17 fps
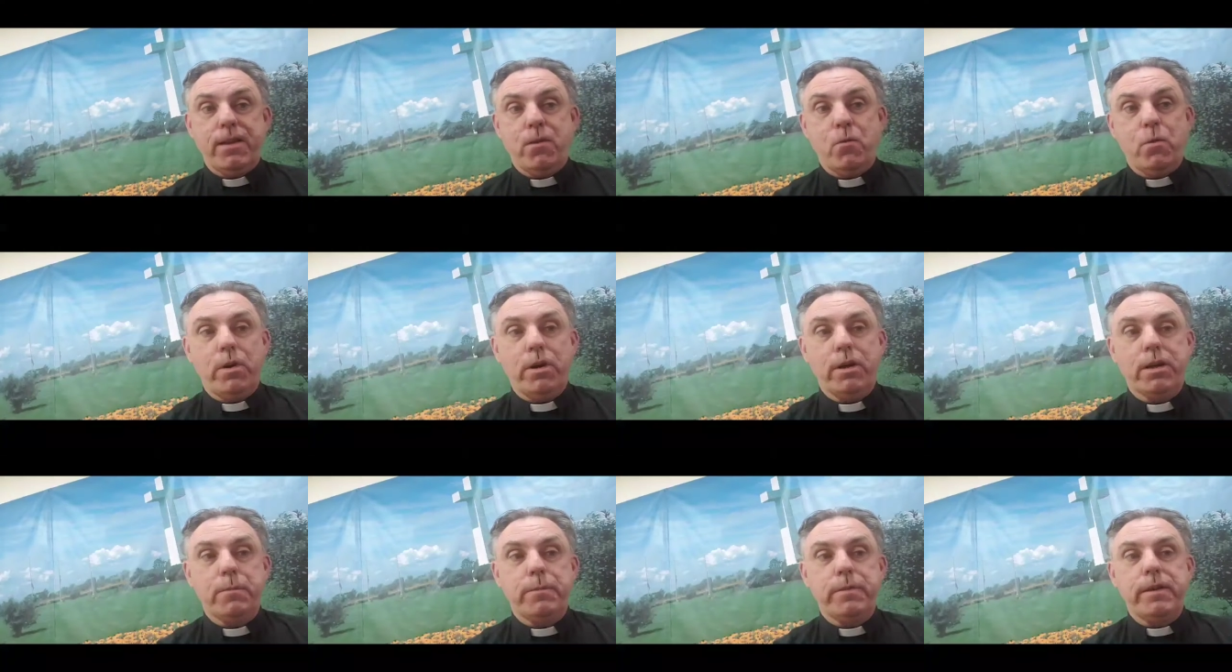or
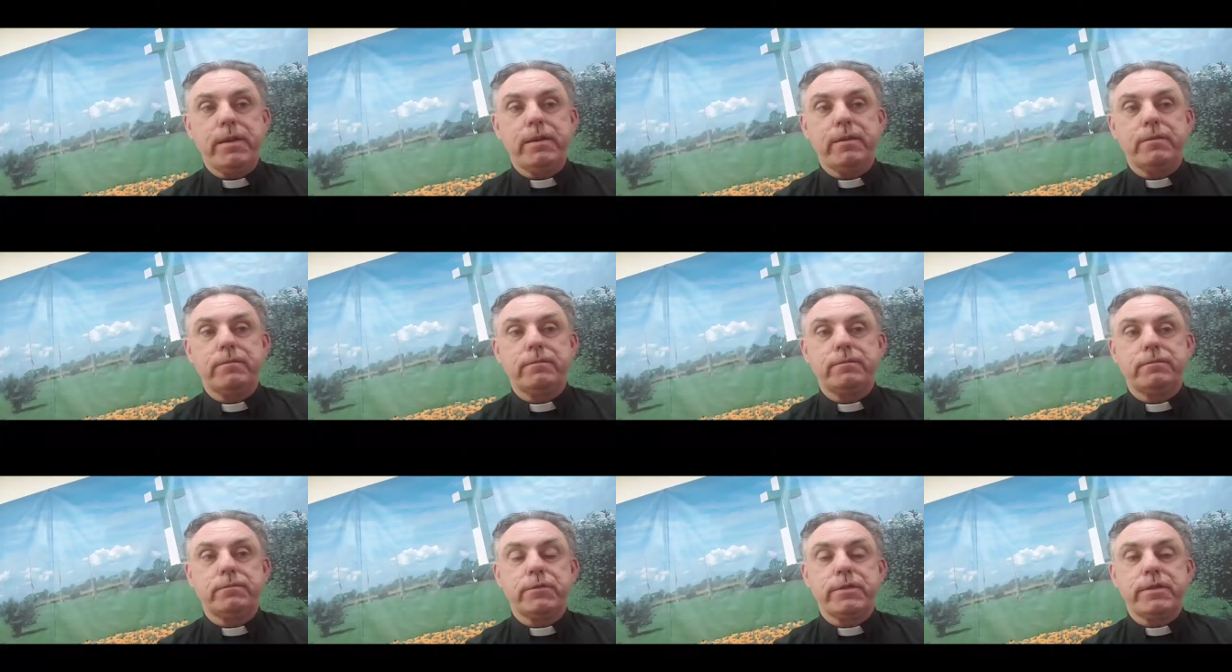it can be
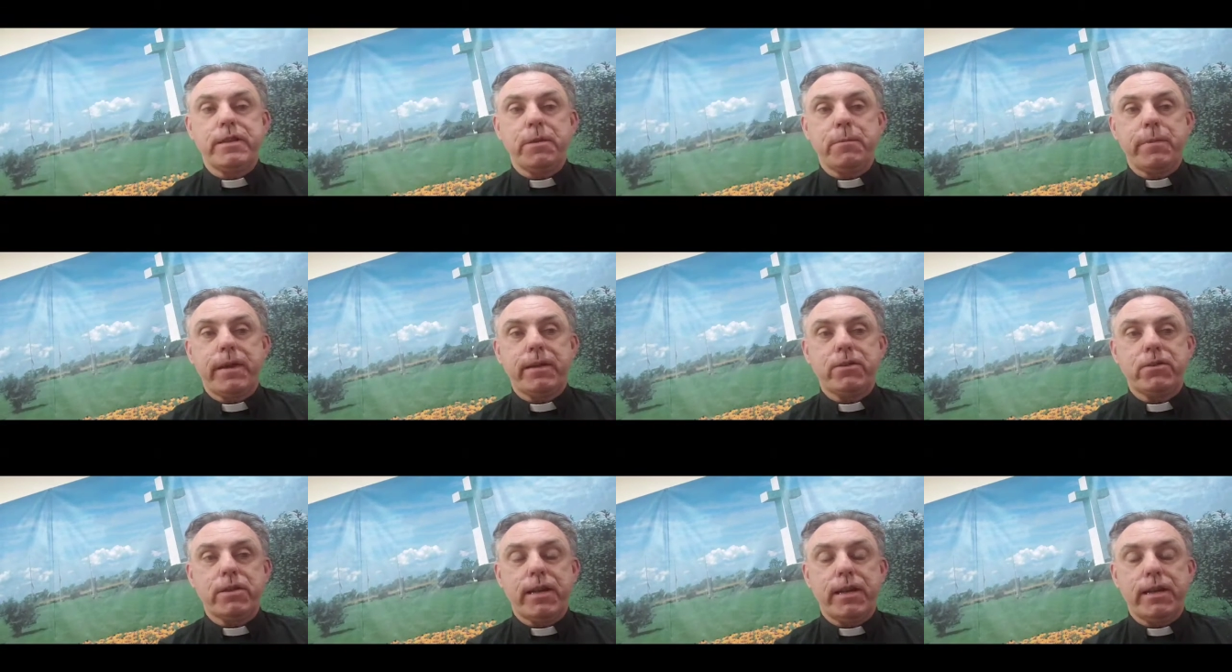received by a
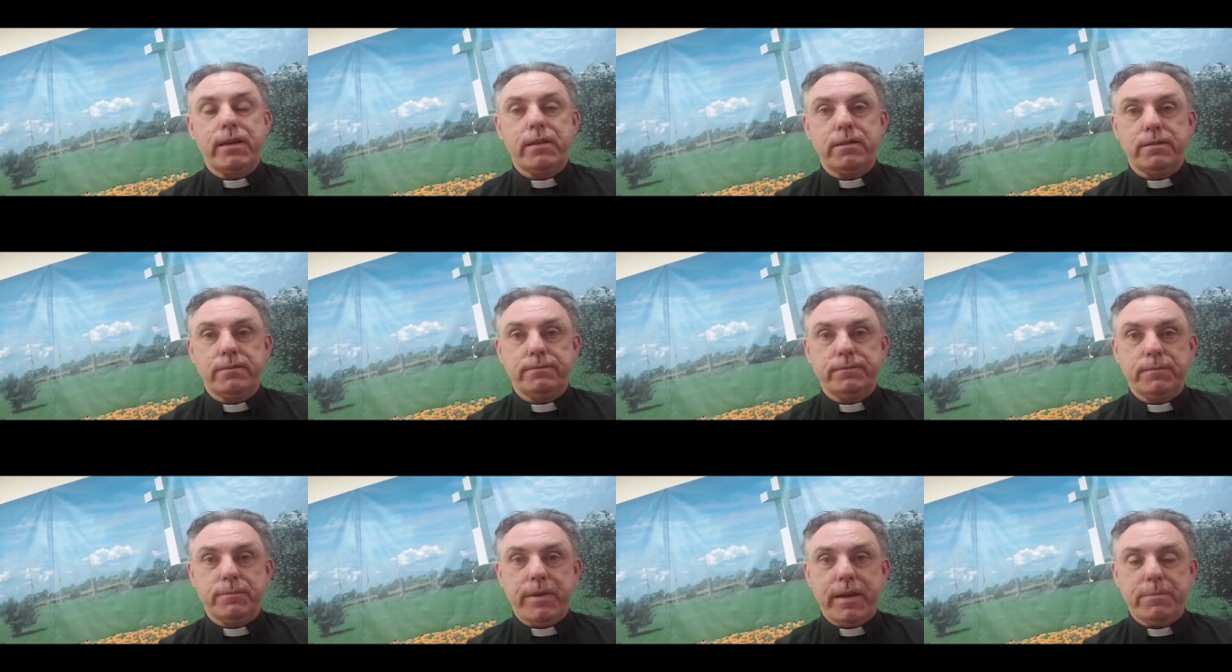child,
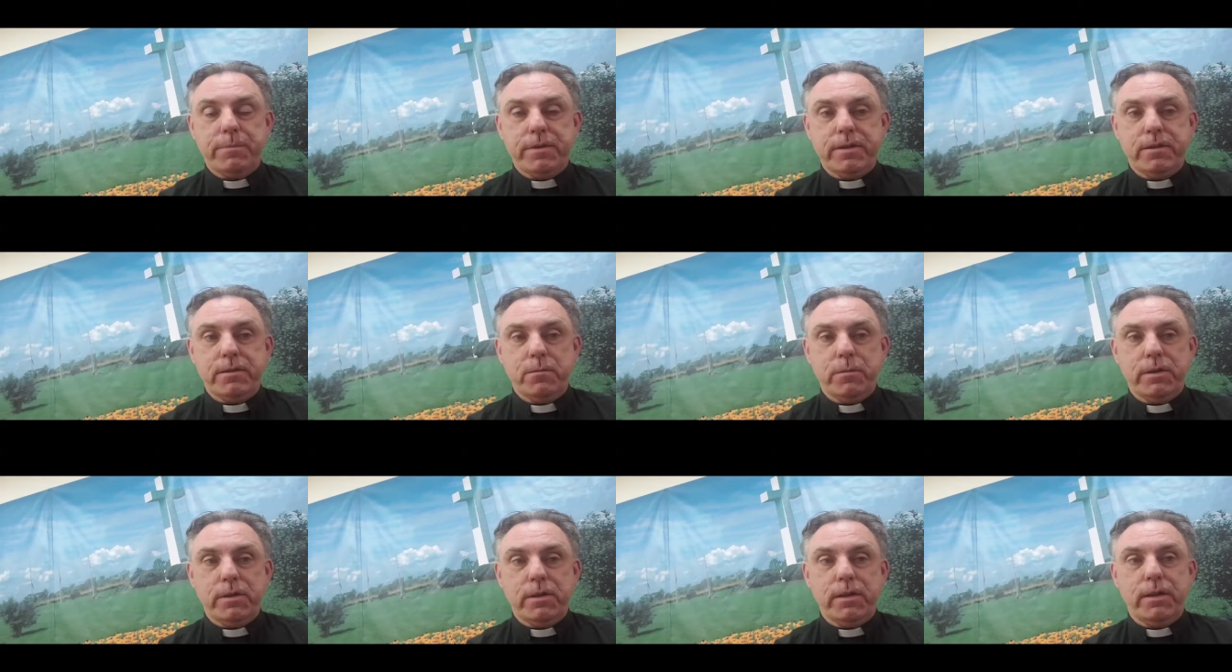
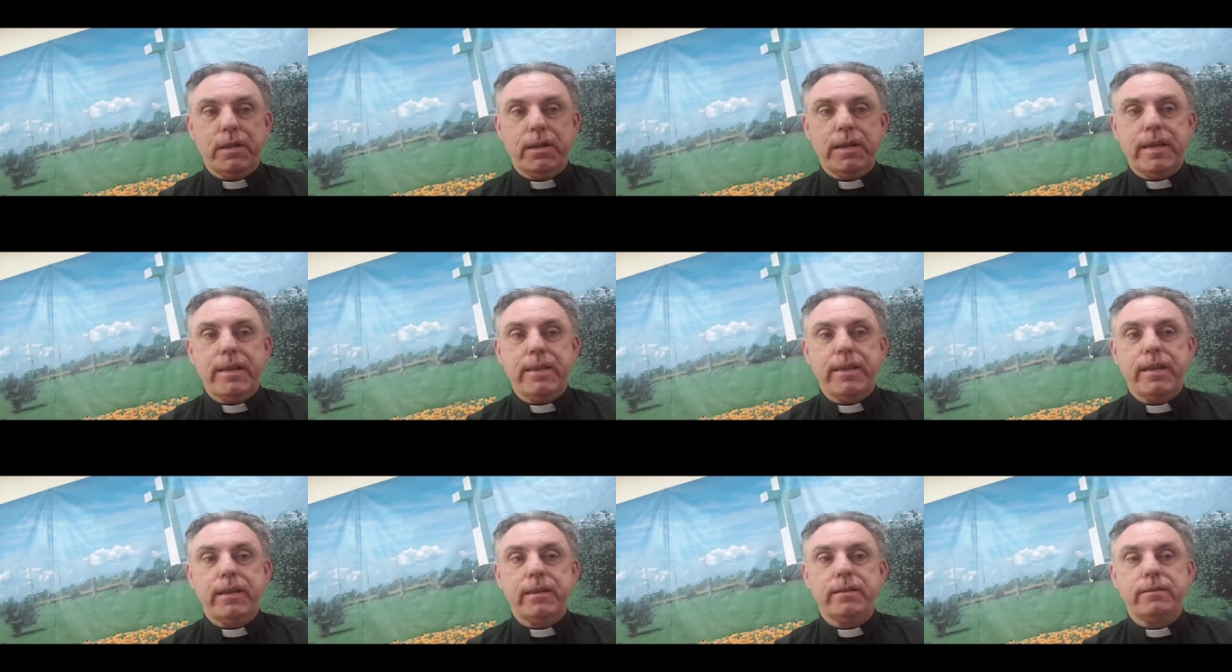baptism in the little, and
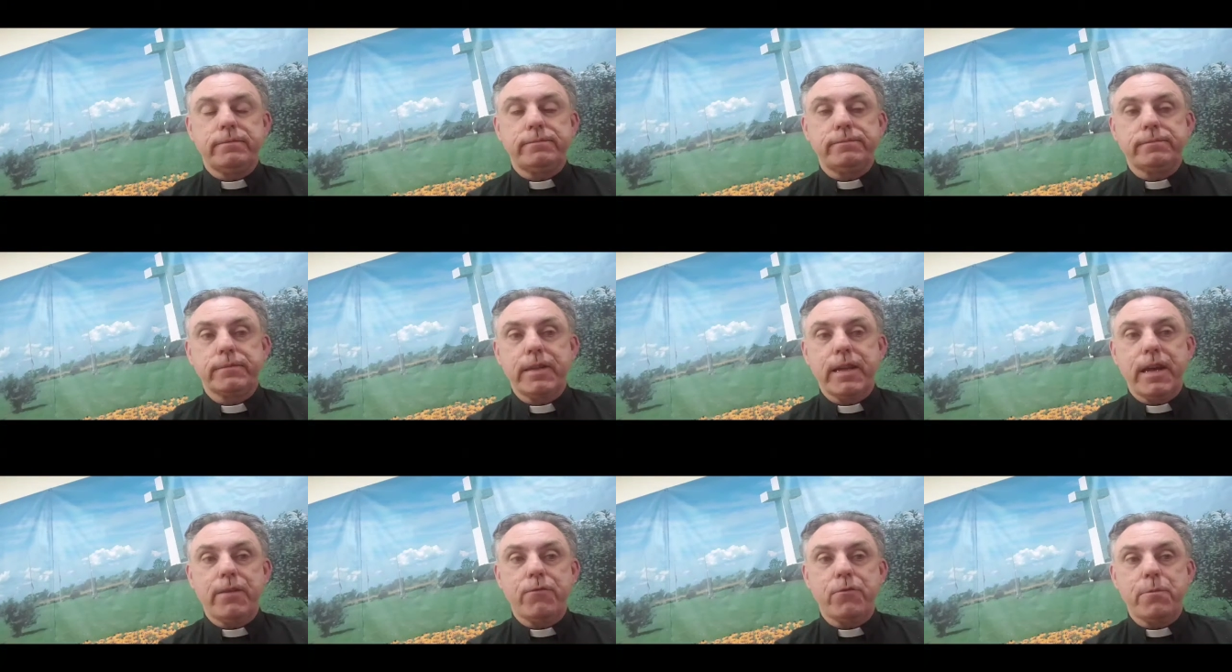then
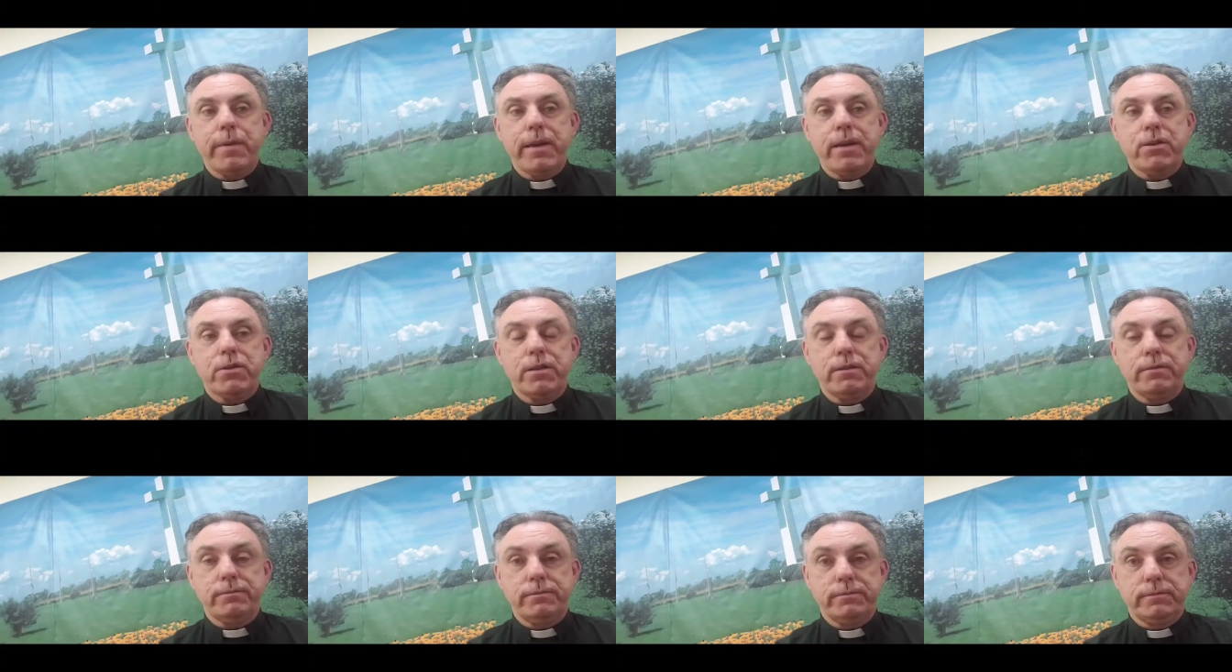
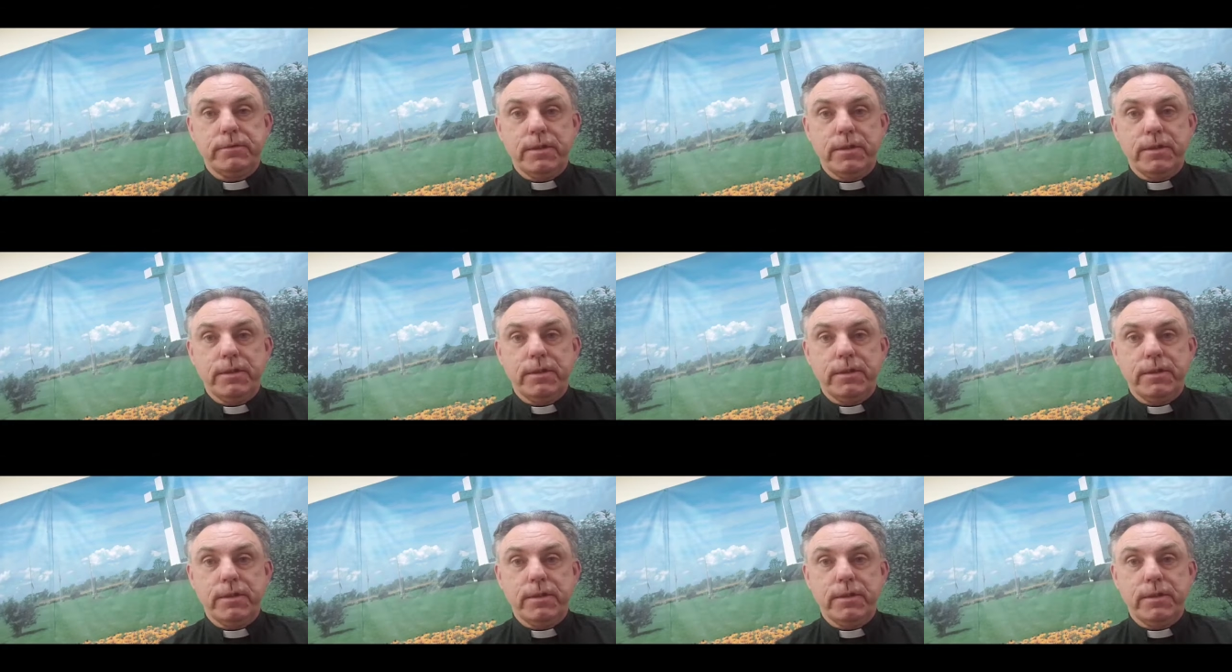confirmation